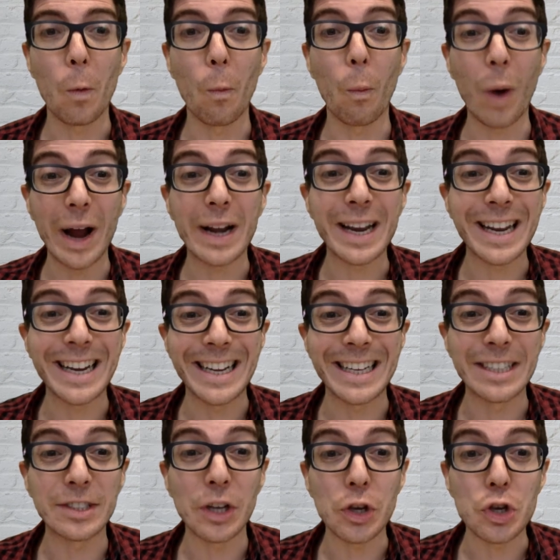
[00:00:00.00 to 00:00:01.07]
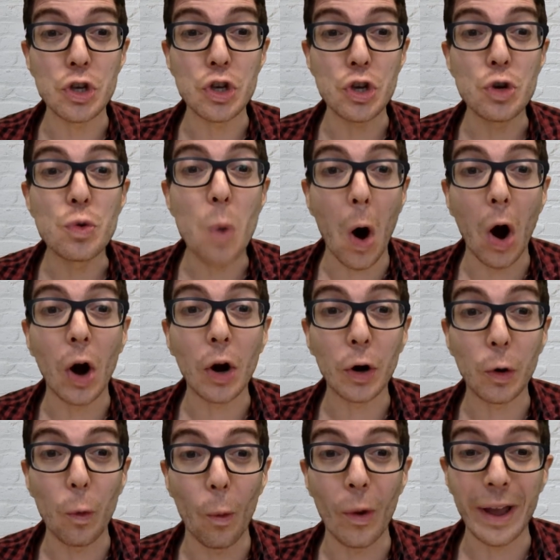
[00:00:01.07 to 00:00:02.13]
what it is you are
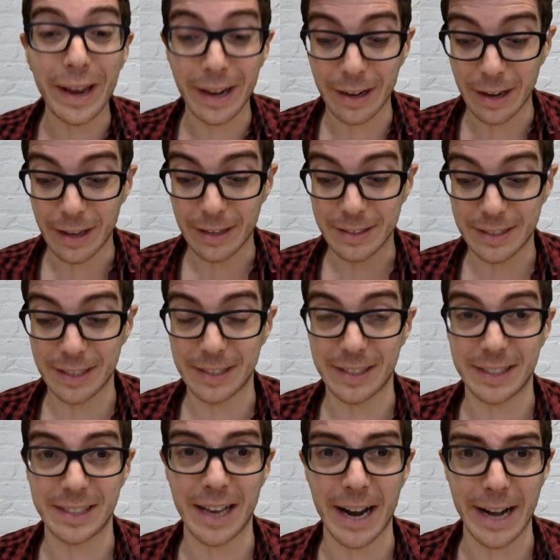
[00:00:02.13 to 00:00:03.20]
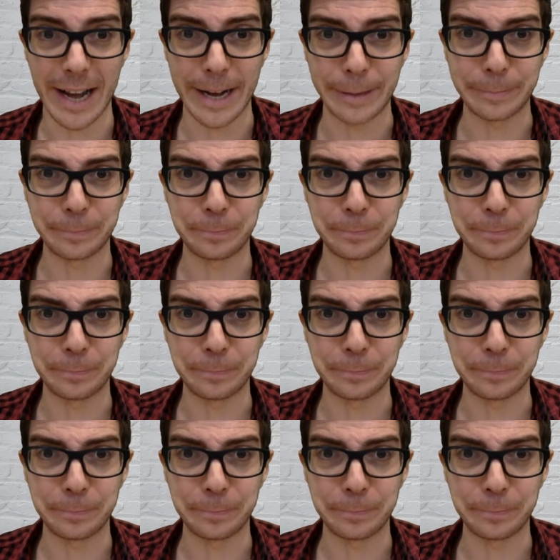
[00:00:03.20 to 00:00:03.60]
going to study.